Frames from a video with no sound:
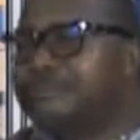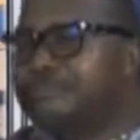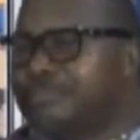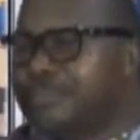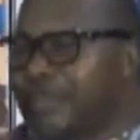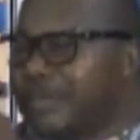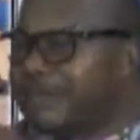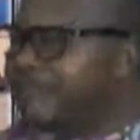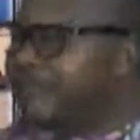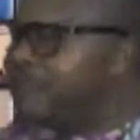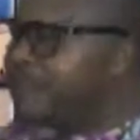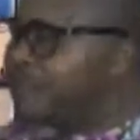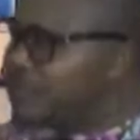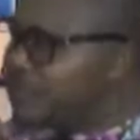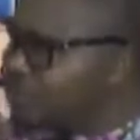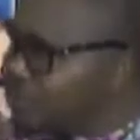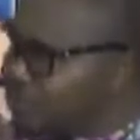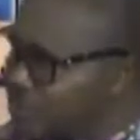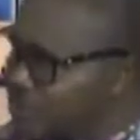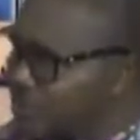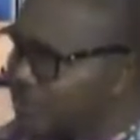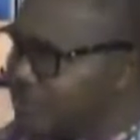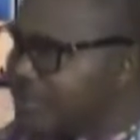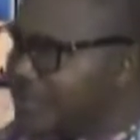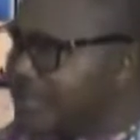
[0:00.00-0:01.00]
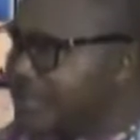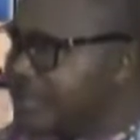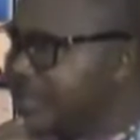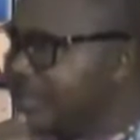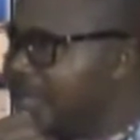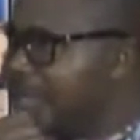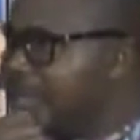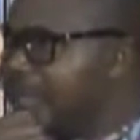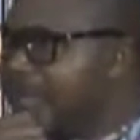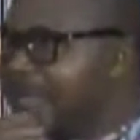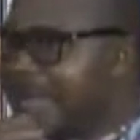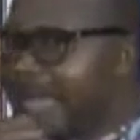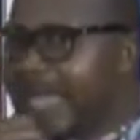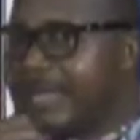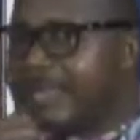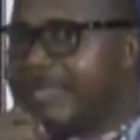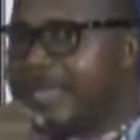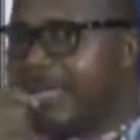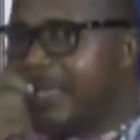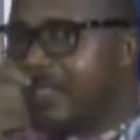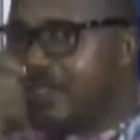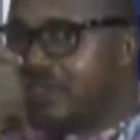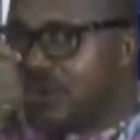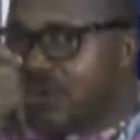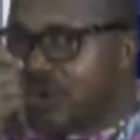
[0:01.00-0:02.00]
painful story. And he
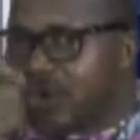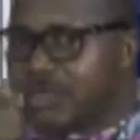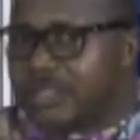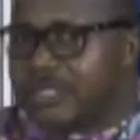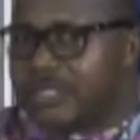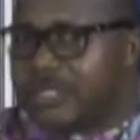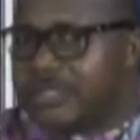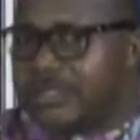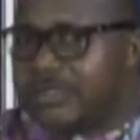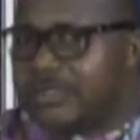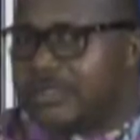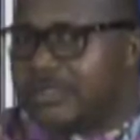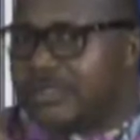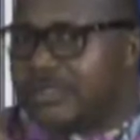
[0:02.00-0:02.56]
has gotten